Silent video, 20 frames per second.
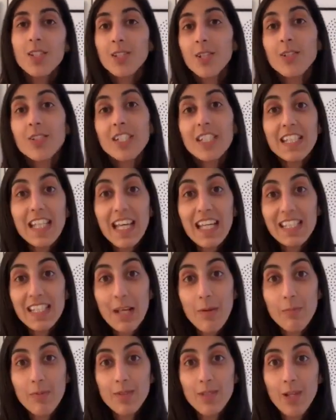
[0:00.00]
So today's
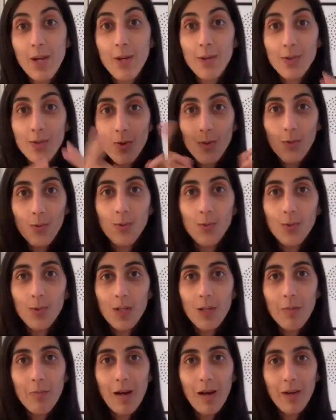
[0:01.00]
episode,
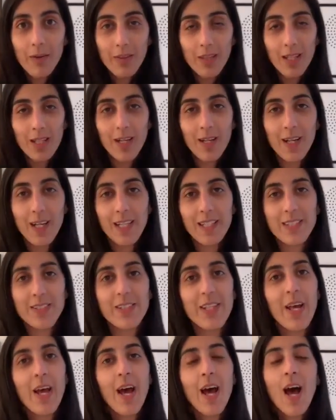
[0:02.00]
all about the
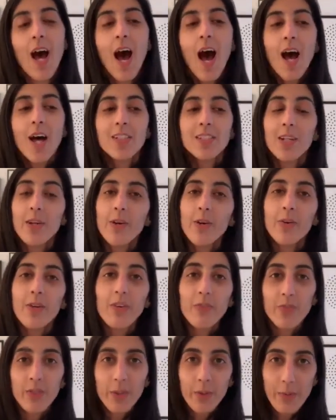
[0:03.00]
eyes. So
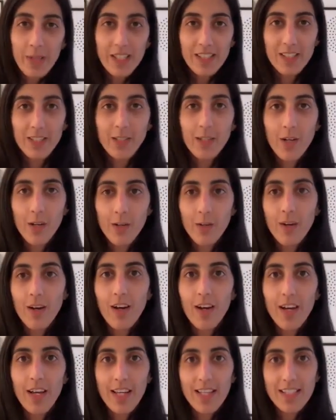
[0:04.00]
a few weeks ago,
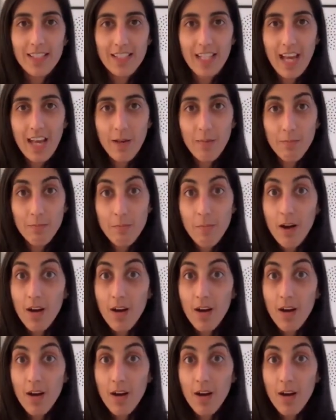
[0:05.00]
I set